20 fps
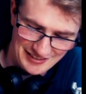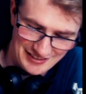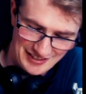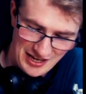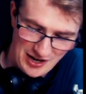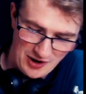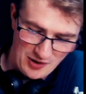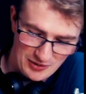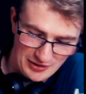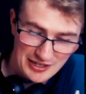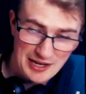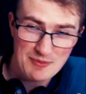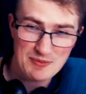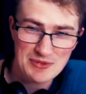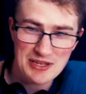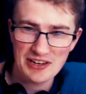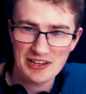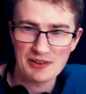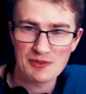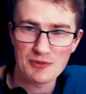Oh, look, I'm
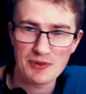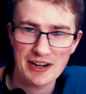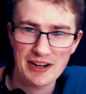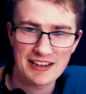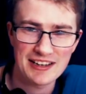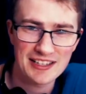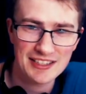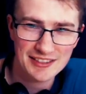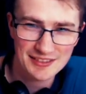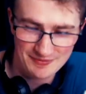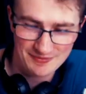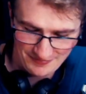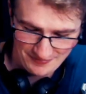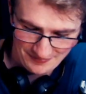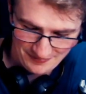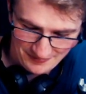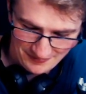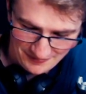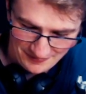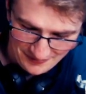turning red.
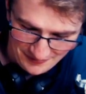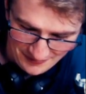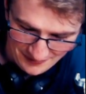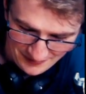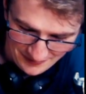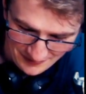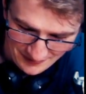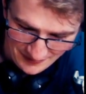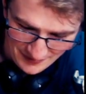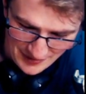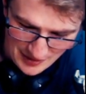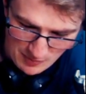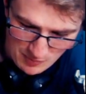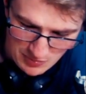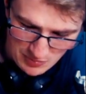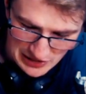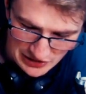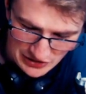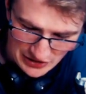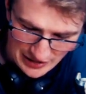I'm
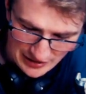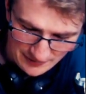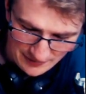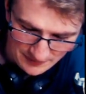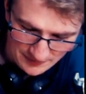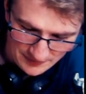blushing.